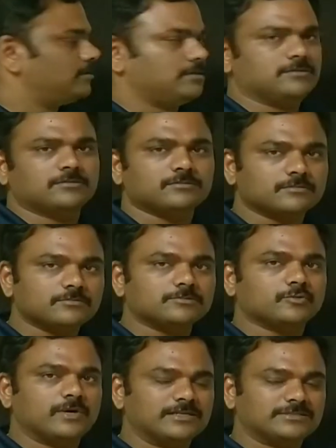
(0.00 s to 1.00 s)
And
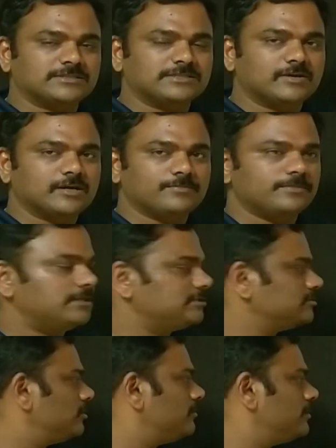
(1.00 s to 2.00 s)
so once the development
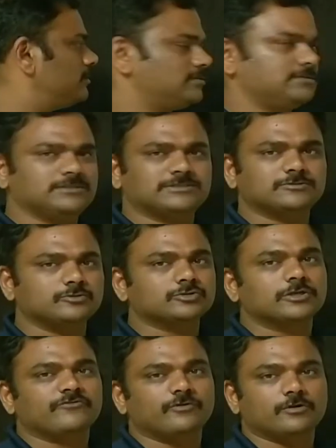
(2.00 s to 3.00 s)
is over, there is
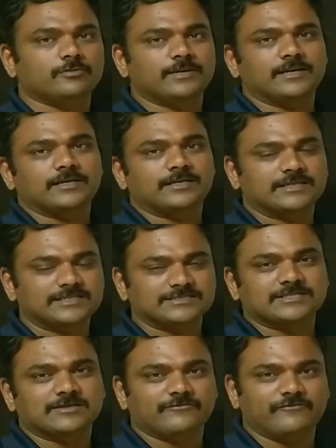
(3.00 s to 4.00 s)
usually followed by a
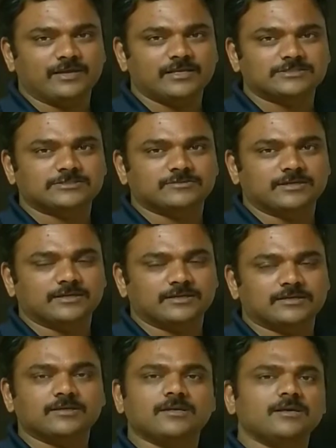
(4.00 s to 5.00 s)
testing phase,
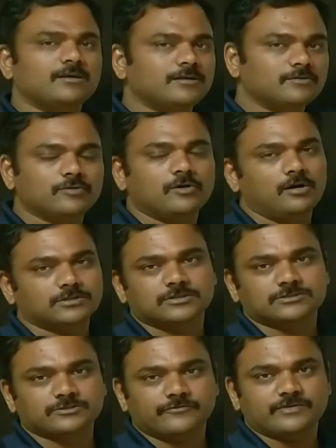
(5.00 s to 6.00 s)
where doing all
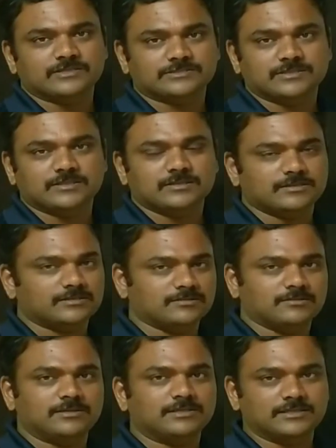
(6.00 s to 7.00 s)
sorts of testing,
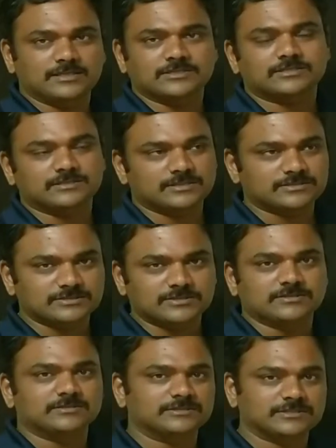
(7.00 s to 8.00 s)
integration
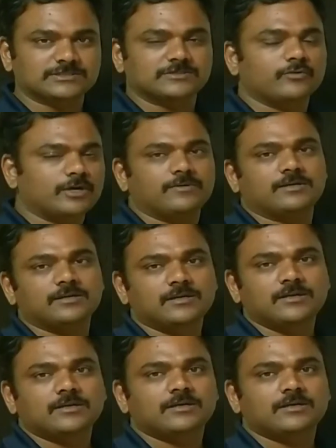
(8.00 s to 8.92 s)
testing, regression, whatever